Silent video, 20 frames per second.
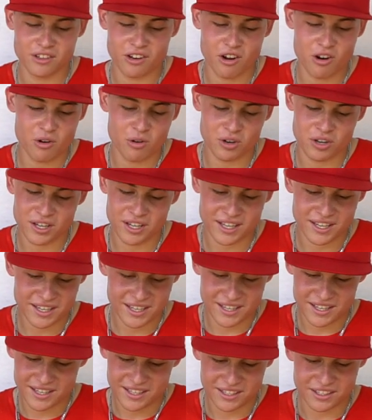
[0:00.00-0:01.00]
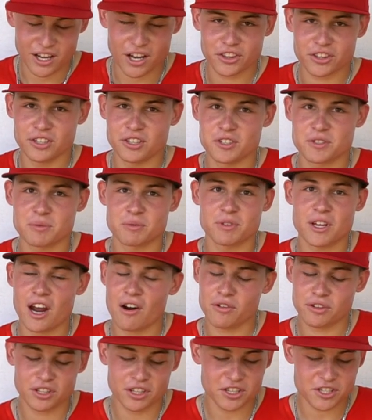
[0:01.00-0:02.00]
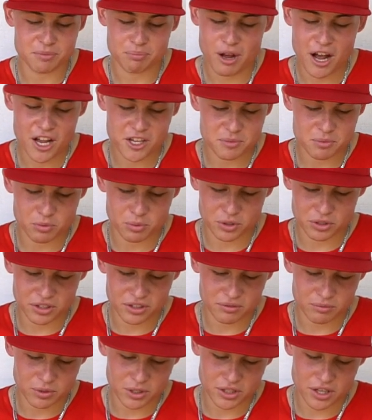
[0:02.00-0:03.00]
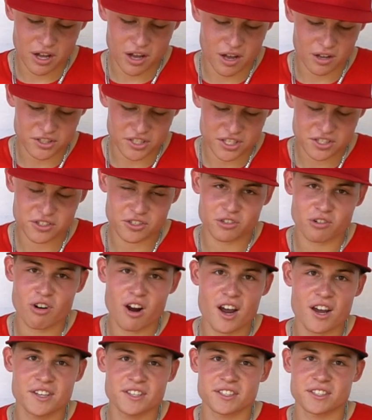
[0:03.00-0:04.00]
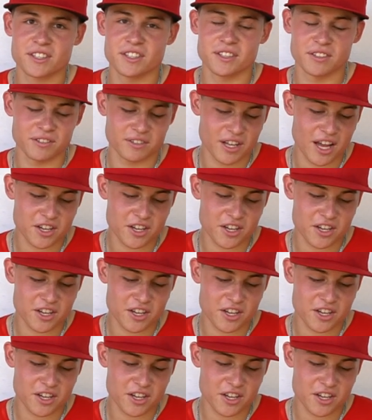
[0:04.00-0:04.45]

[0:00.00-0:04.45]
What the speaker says: you know, everything is possible with Jesus Christ. And